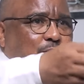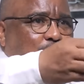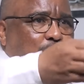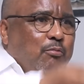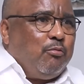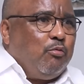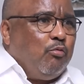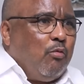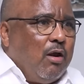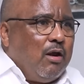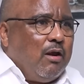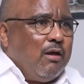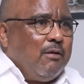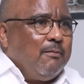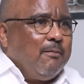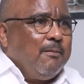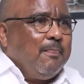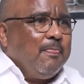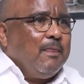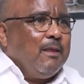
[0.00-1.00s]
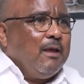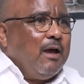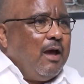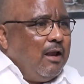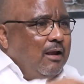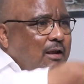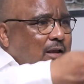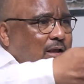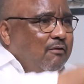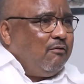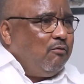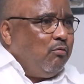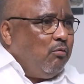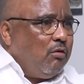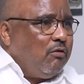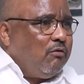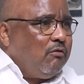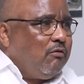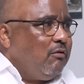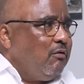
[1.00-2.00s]
from Douala. And guess
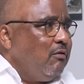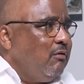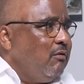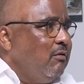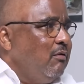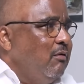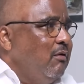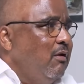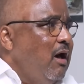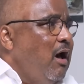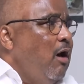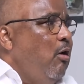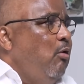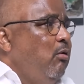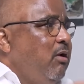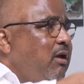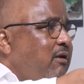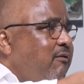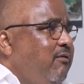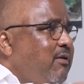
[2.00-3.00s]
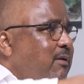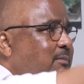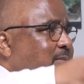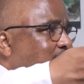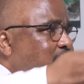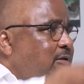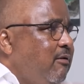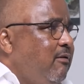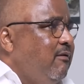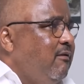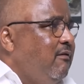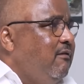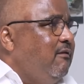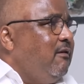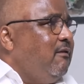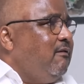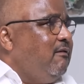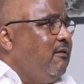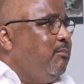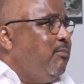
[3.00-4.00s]
what? I'll give them 30
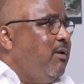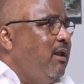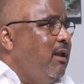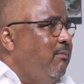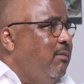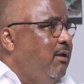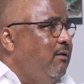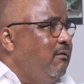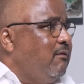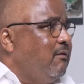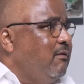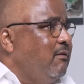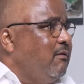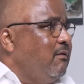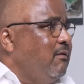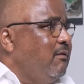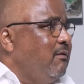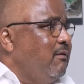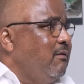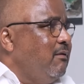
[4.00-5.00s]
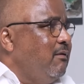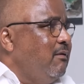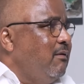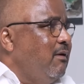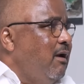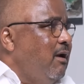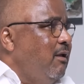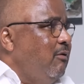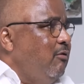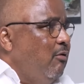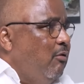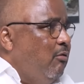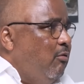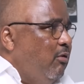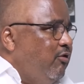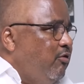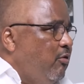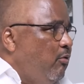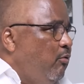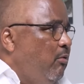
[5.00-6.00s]
seats in parliament and your
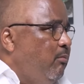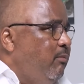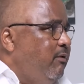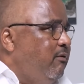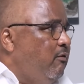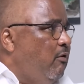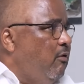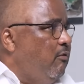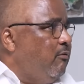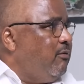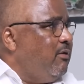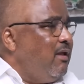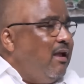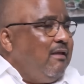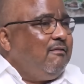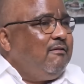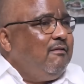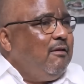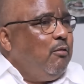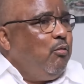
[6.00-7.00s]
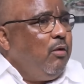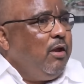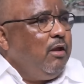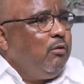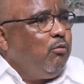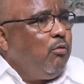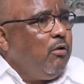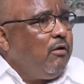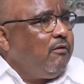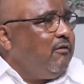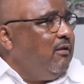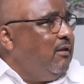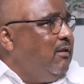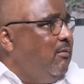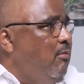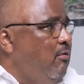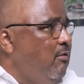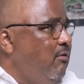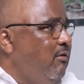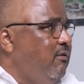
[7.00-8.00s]
question will be solved. That's the way it works in
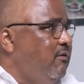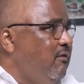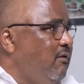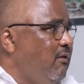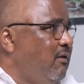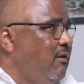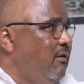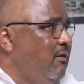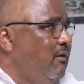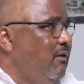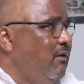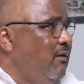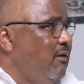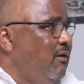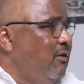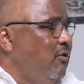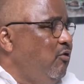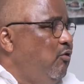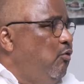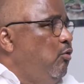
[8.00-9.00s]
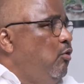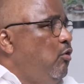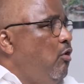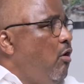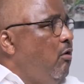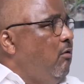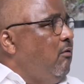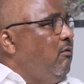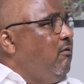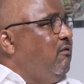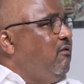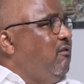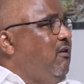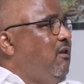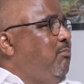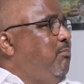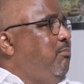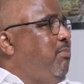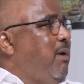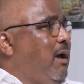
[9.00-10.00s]
democracy. You don't
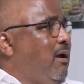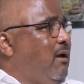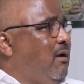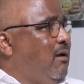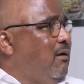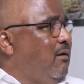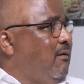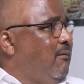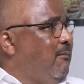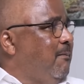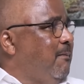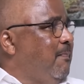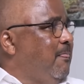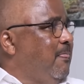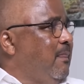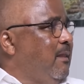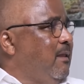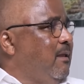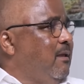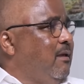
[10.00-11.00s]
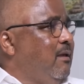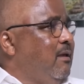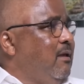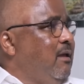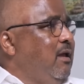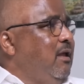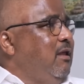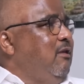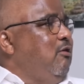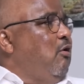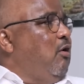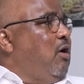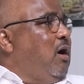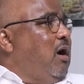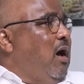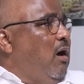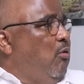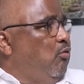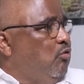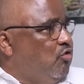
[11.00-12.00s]
sit back in your
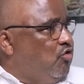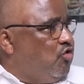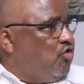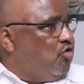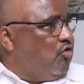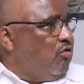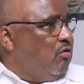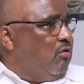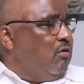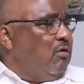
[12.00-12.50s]
couch,